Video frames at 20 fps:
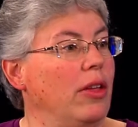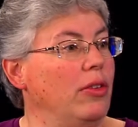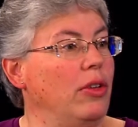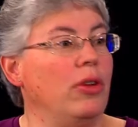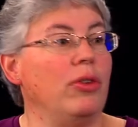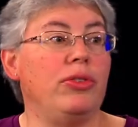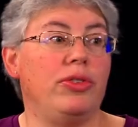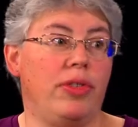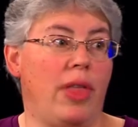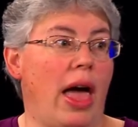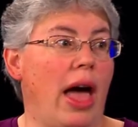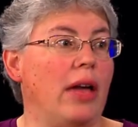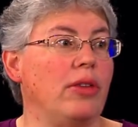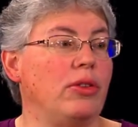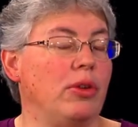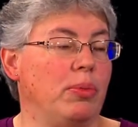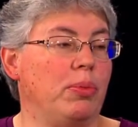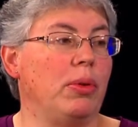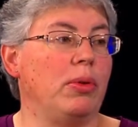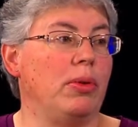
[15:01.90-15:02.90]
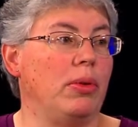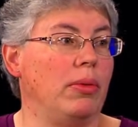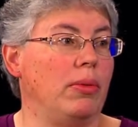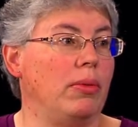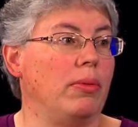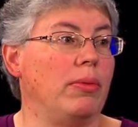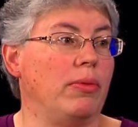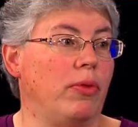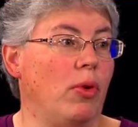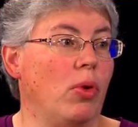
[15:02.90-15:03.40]
use that to pr
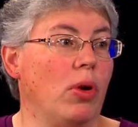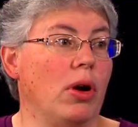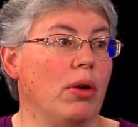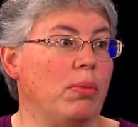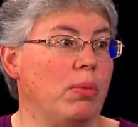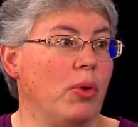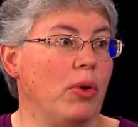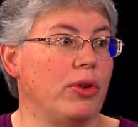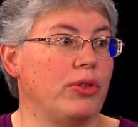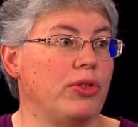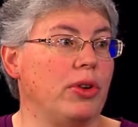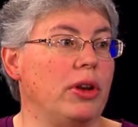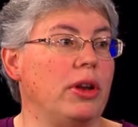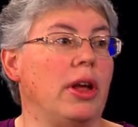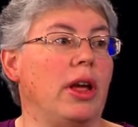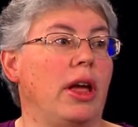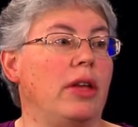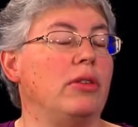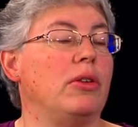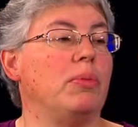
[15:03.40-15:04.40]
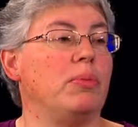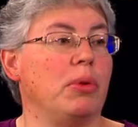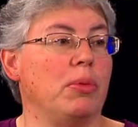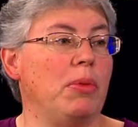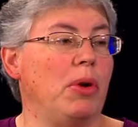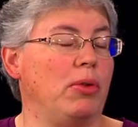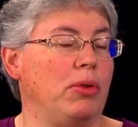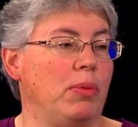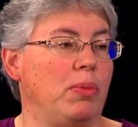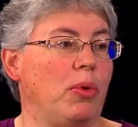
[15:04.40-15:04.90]
for abortion and to
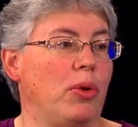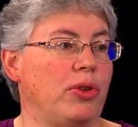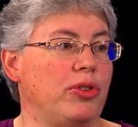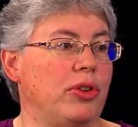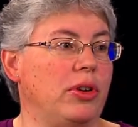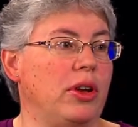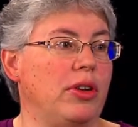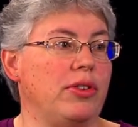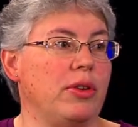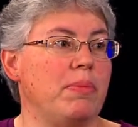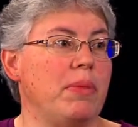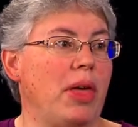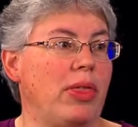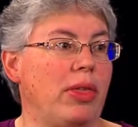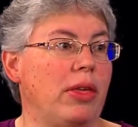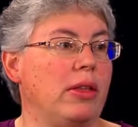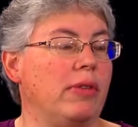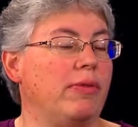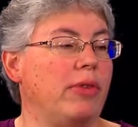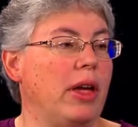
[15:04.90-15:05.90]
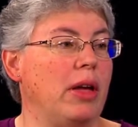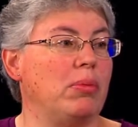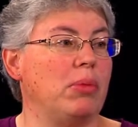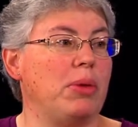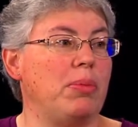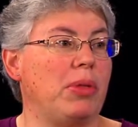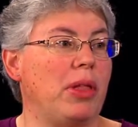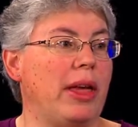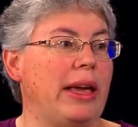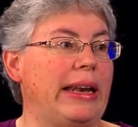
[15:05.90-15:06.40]
promote abortion as a method of family
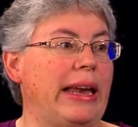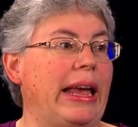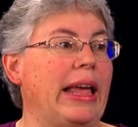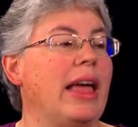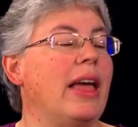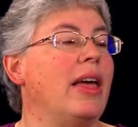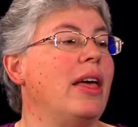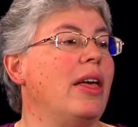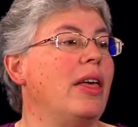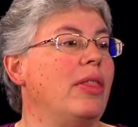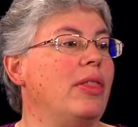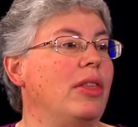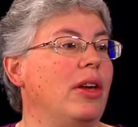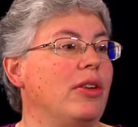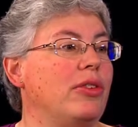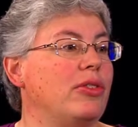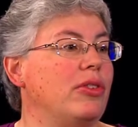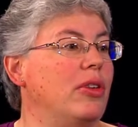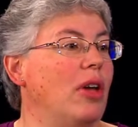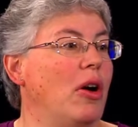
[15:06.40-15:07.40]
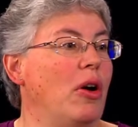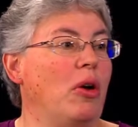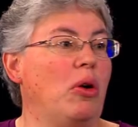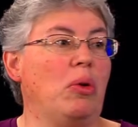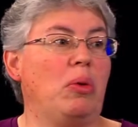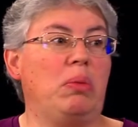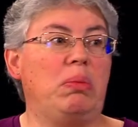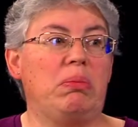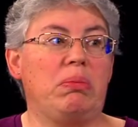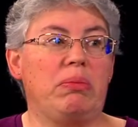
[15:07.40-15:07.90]
planning. There's
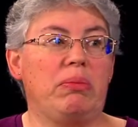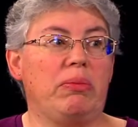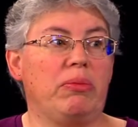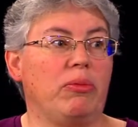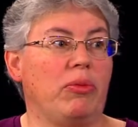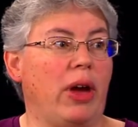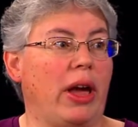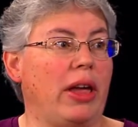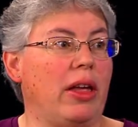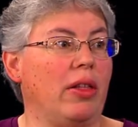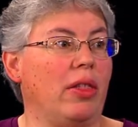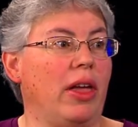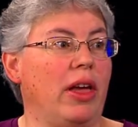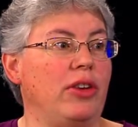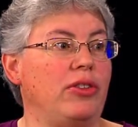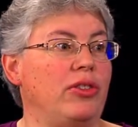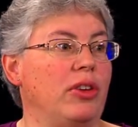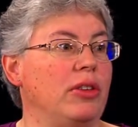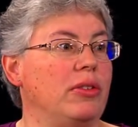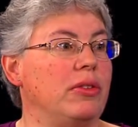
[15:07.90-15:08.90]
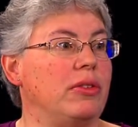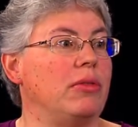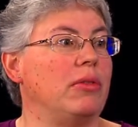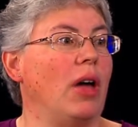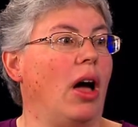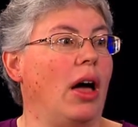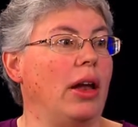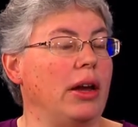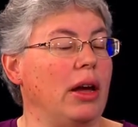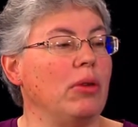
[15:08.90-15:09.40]
no regulations
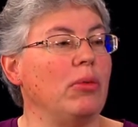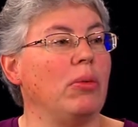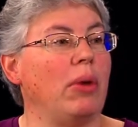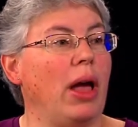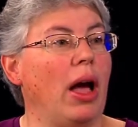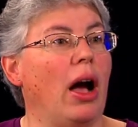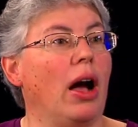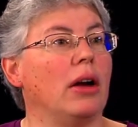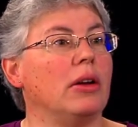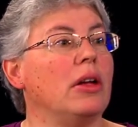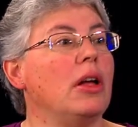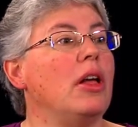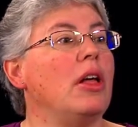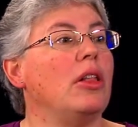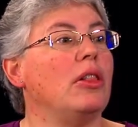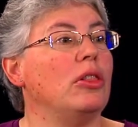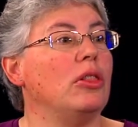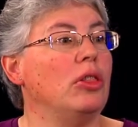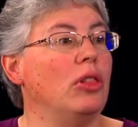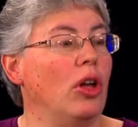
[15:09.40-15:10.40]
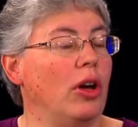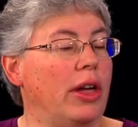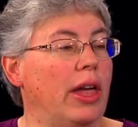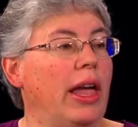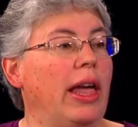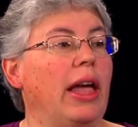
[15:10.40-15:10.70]
on it. We are looking